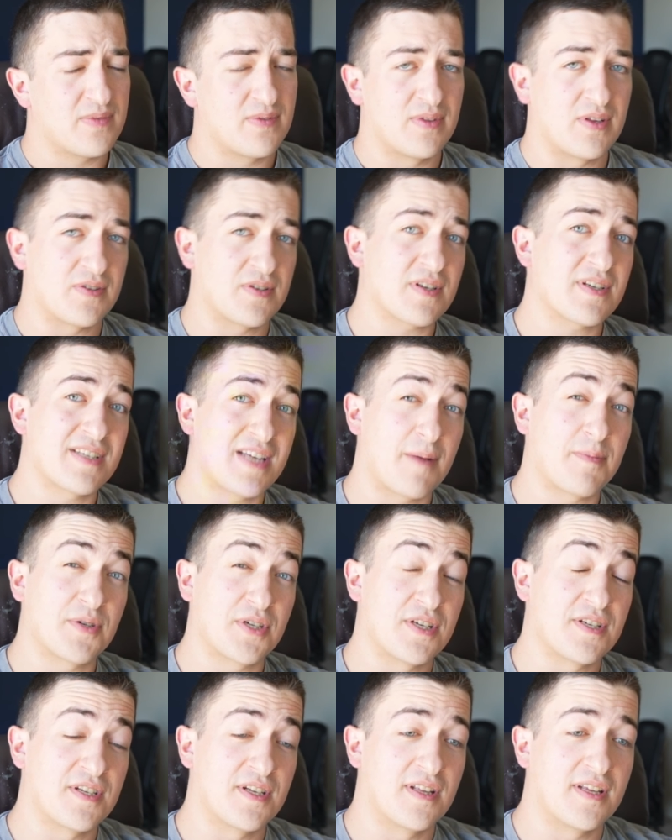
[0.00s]
There's
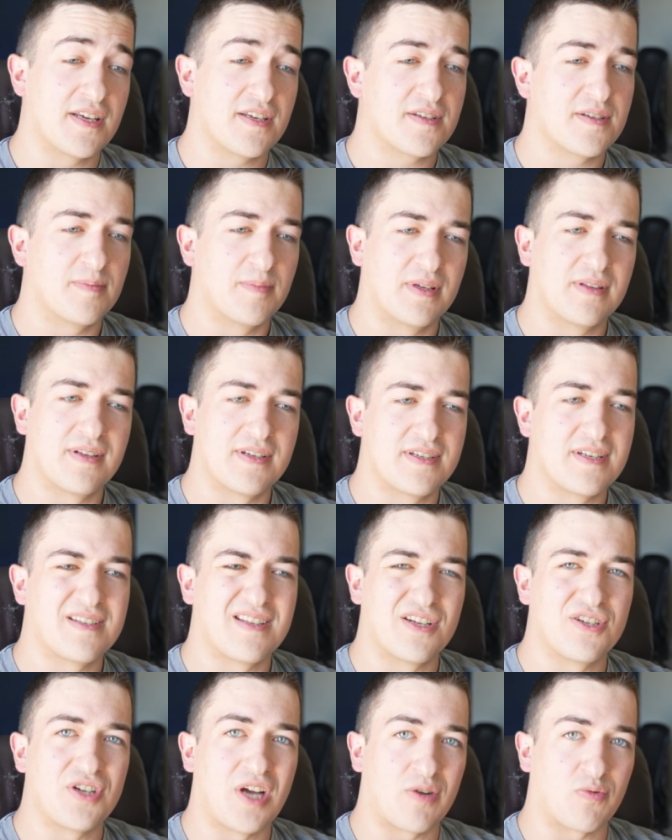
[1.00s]
exceptions to this, but this is
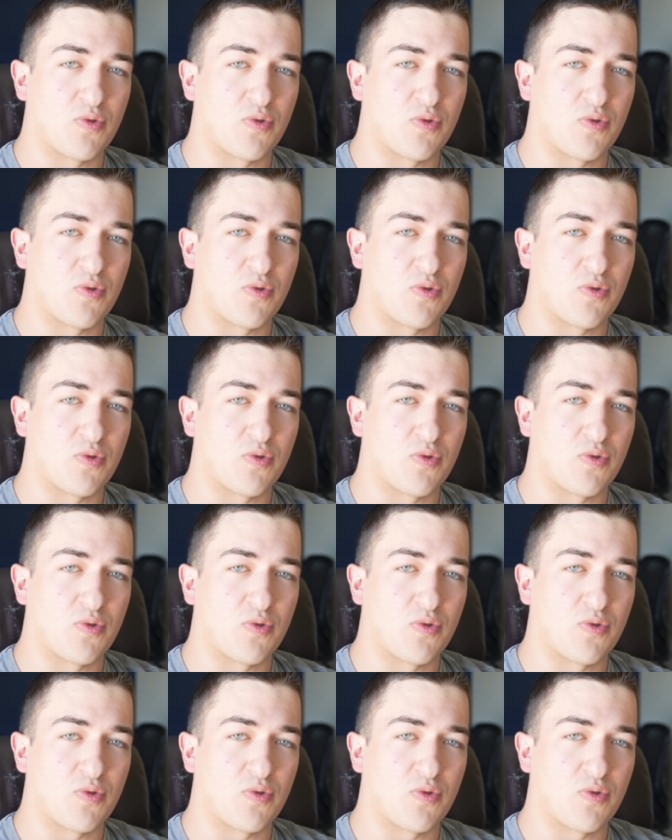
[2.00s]
the general